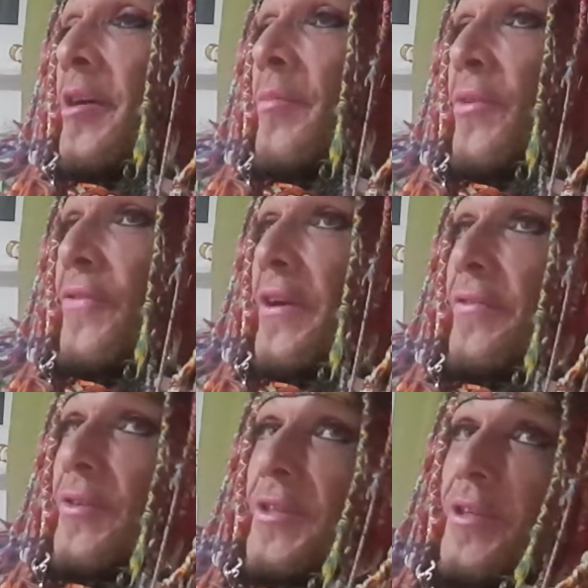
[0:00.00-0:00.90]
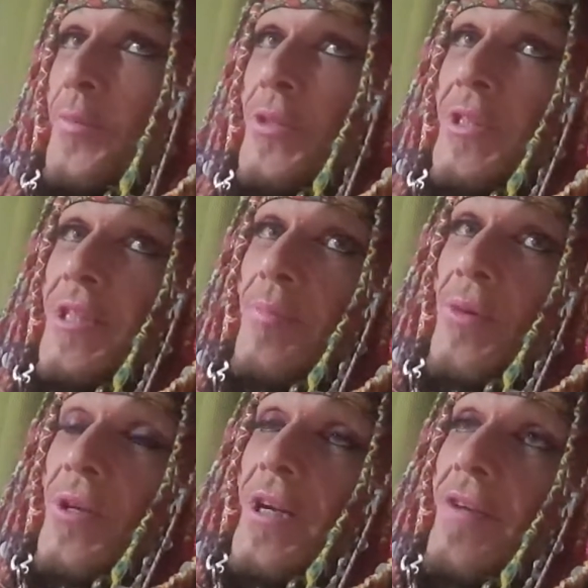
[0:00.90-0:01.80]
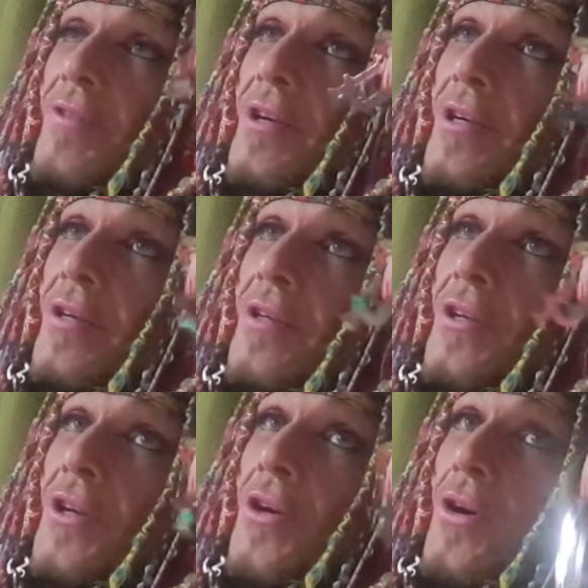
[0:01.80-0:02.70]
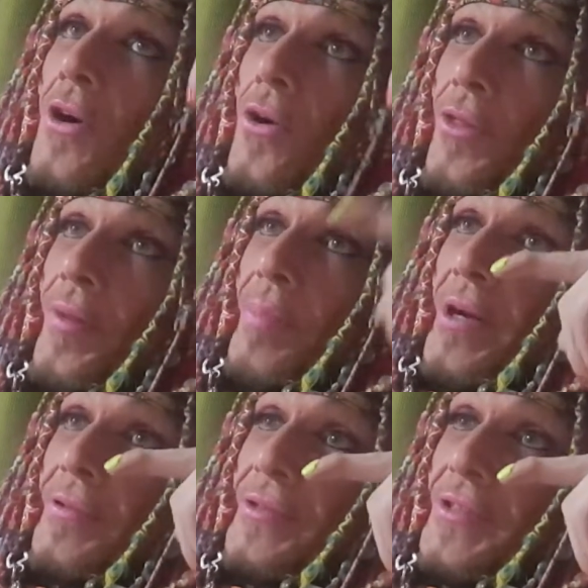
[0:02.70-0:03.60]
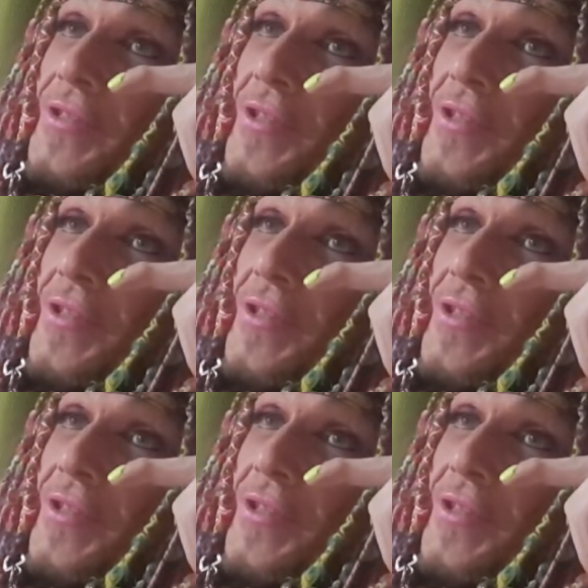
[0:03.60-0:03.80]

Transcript: My favourite human did put a love heart on the post.